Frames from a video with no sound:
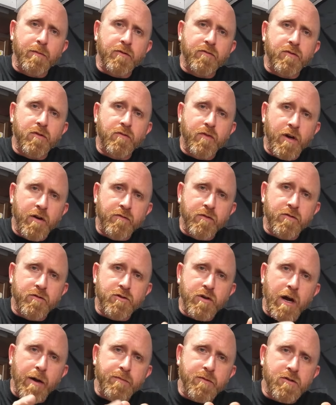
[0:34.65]
If you've ever
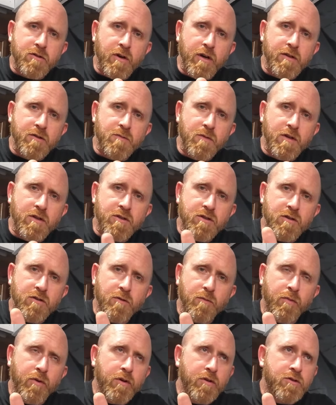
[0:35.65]
dropped a transmission or
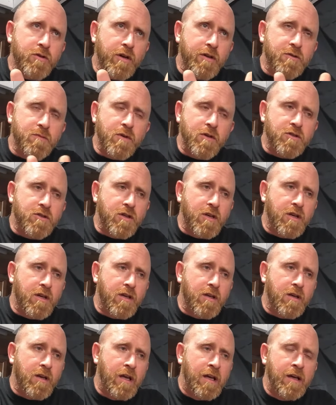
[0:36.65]
put a transmission
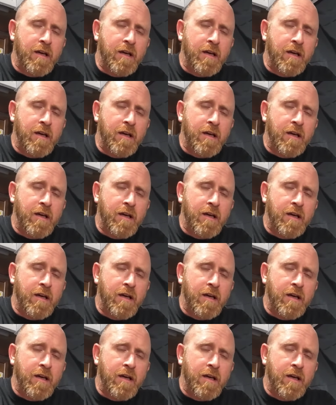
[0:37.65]
in